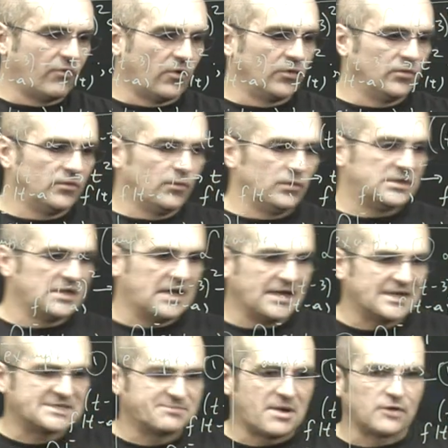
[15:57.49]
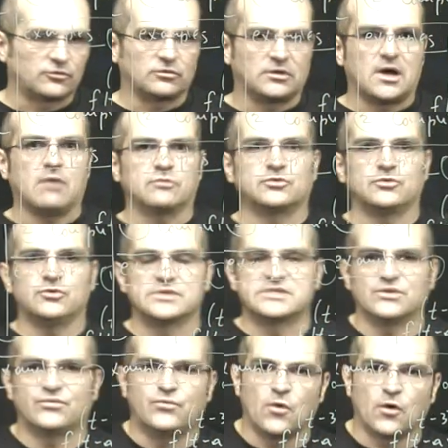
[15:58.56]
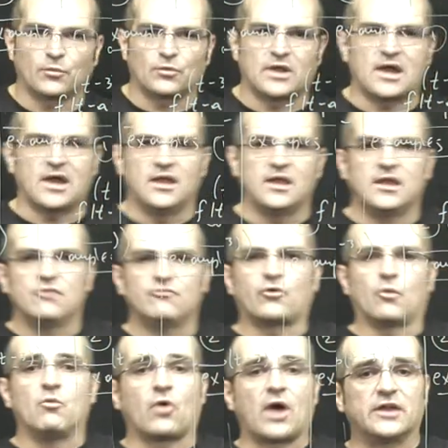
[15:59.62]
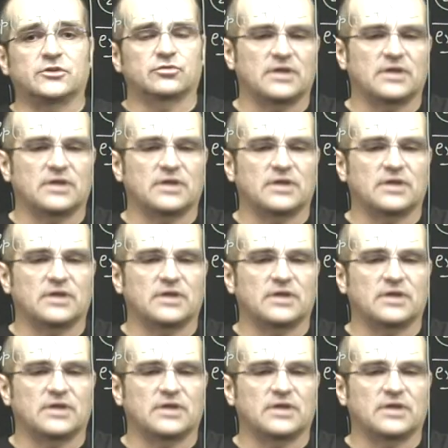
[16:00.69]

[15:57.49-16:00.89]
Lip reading: on with the next part on how to use the formula from right to